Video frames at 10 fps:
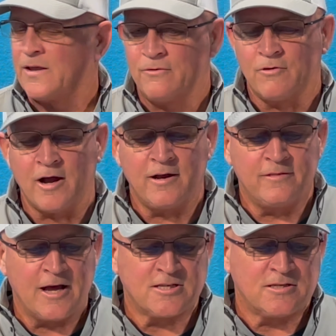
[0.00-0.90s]
Right,
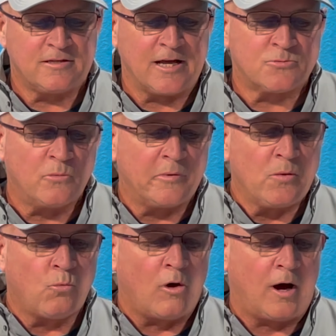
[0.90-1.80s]
and that's what we
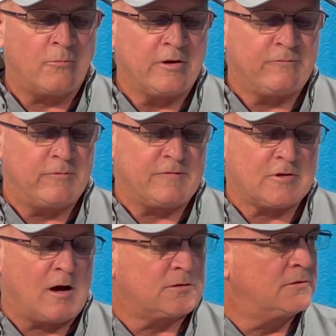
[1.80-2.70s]
want. We've
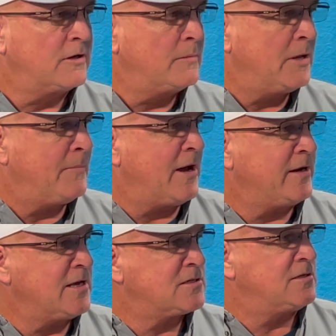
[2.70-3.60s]
talked a little bit about
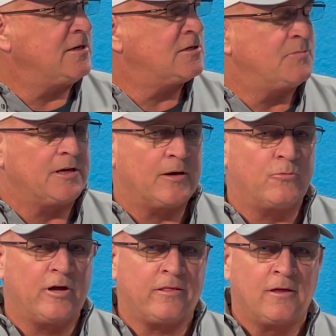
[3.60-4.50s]
ESDs to begin
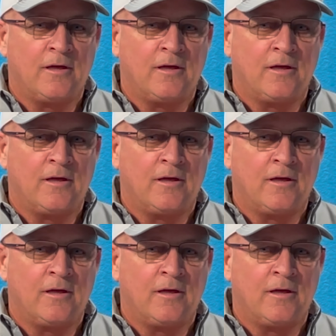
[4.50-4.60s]
with,